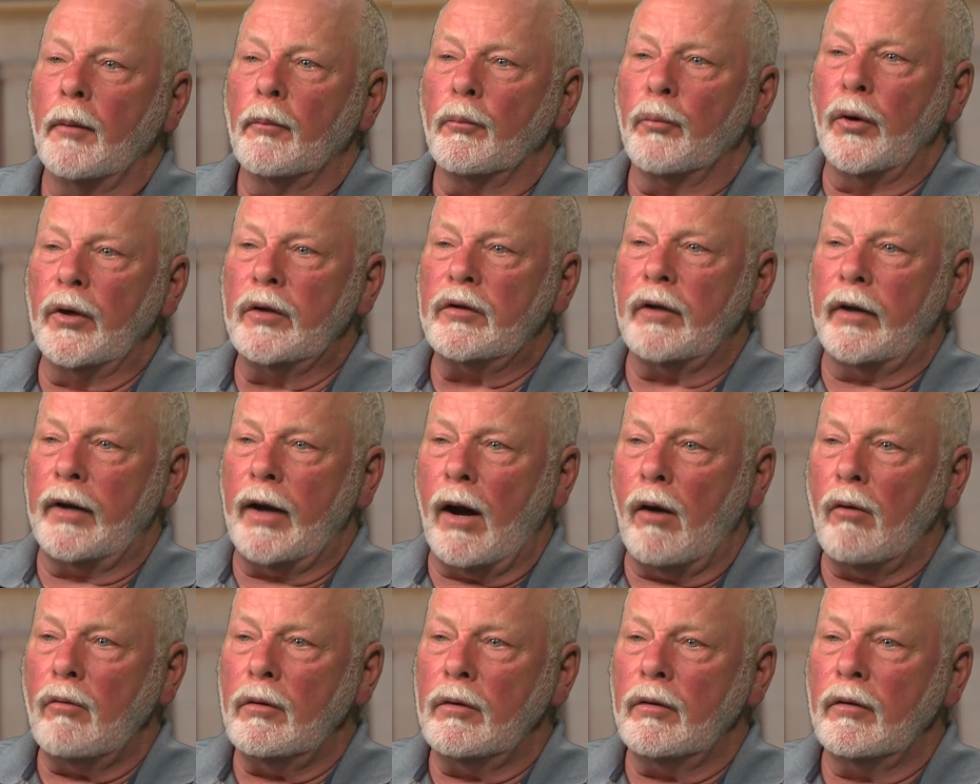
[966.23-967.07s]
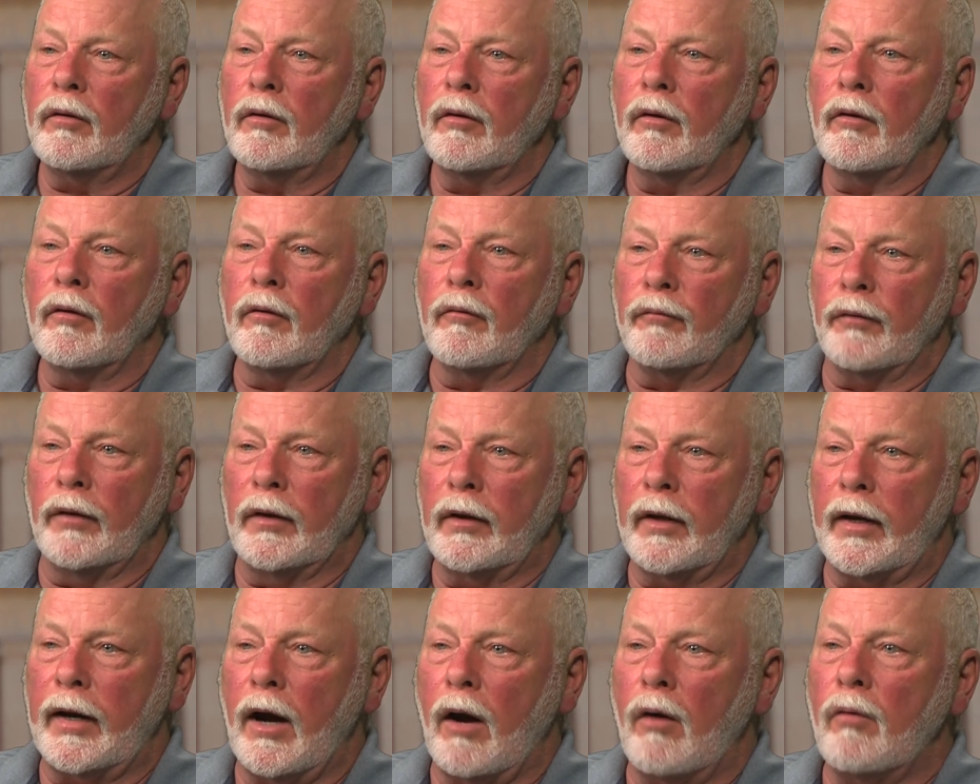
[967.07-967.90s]
Print it out,
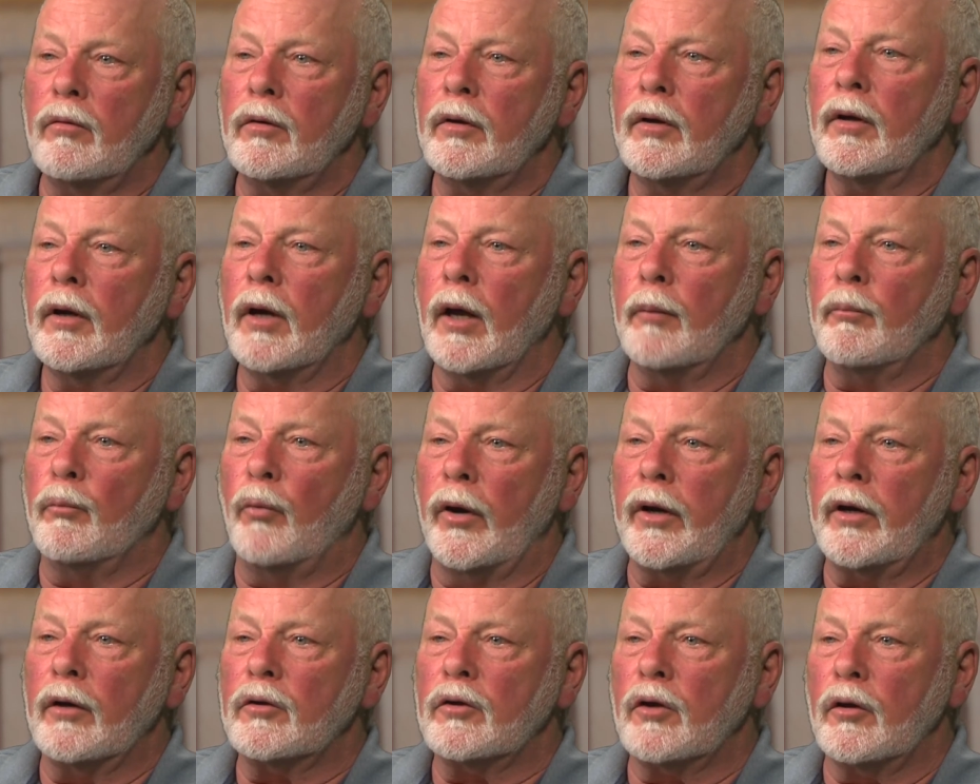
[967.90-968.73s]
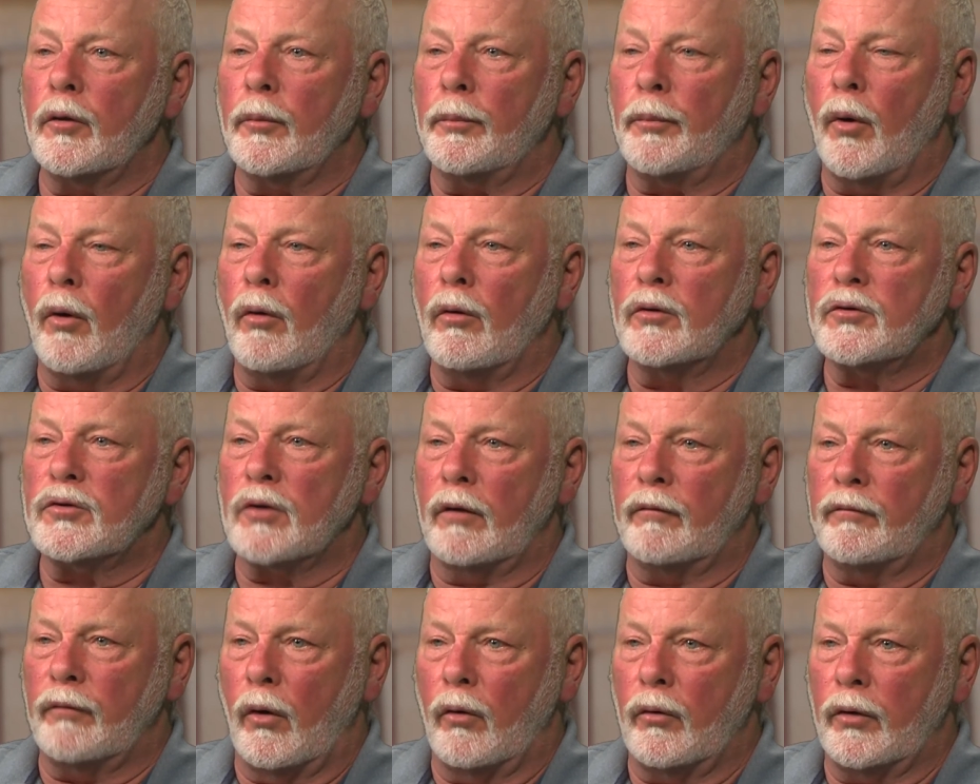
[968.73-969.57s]
fill it out, and bring it to the polls
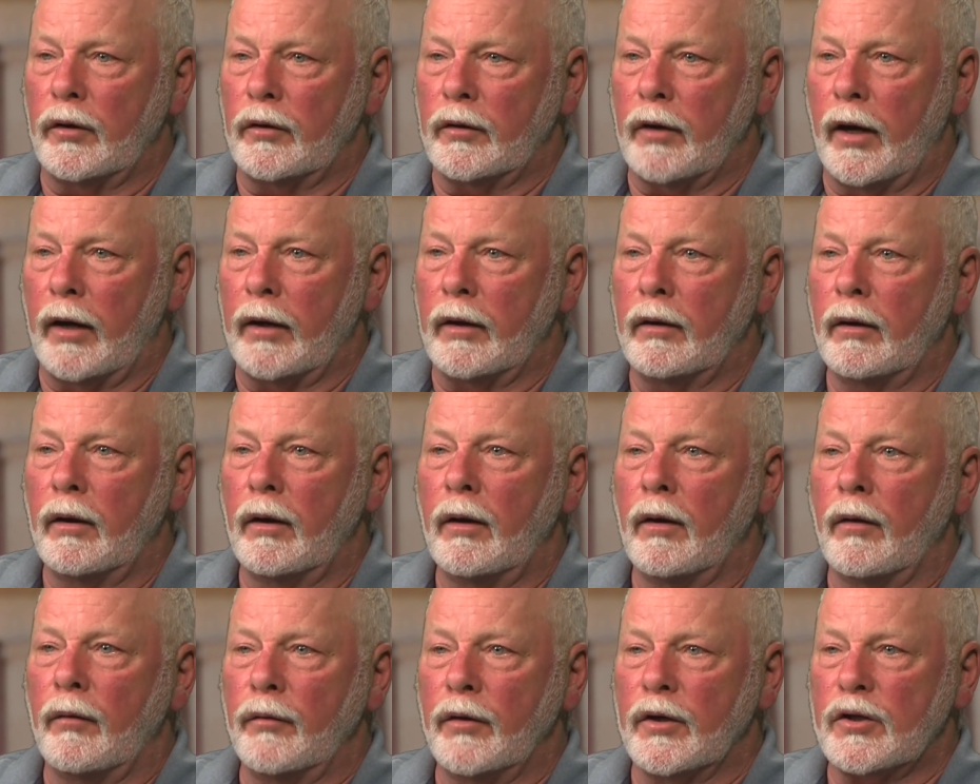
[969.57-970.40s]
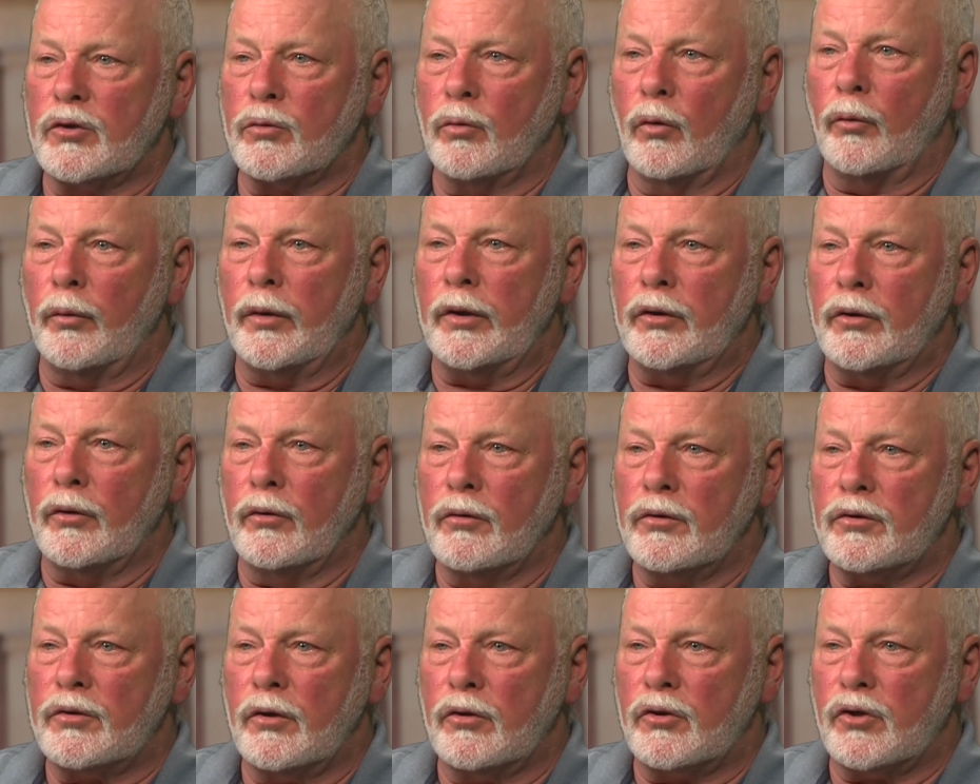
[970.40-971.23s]
on voting day. This will
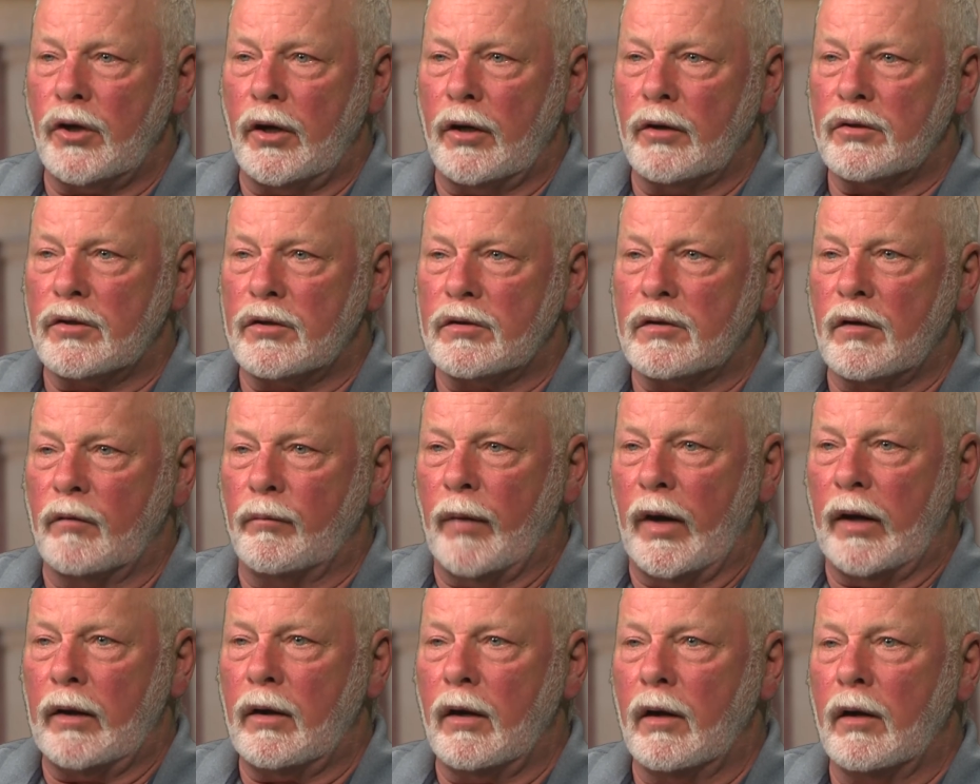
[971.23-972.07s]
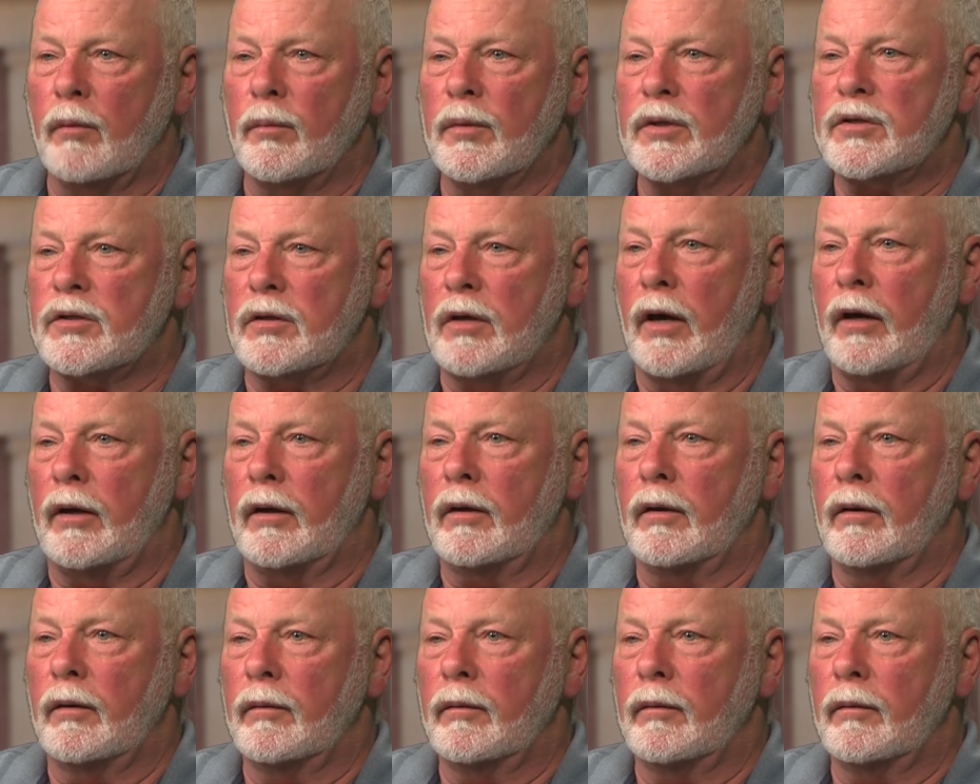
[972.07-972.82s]
reduce the chances of making a mistake.